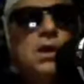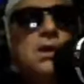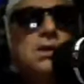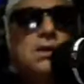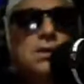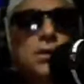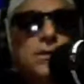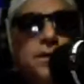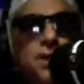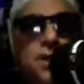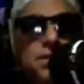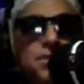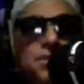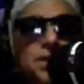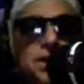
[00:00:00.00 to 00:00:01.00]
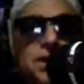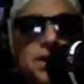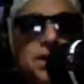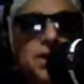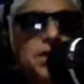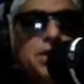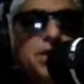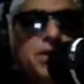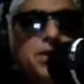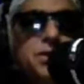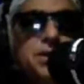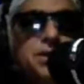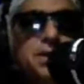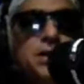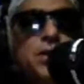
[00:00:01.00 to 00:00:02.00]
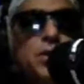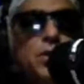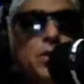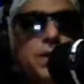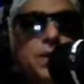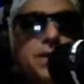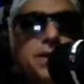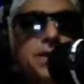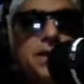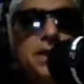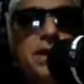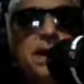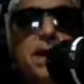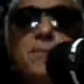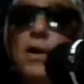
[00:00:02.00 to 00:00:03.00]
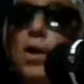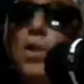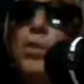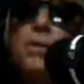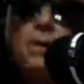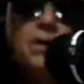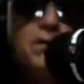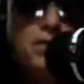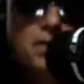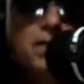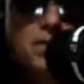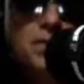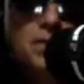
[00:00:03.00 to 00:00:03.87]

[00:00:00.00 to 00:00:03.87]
So if it comes in Tuesday or Wednesday, I'm hoping it'll come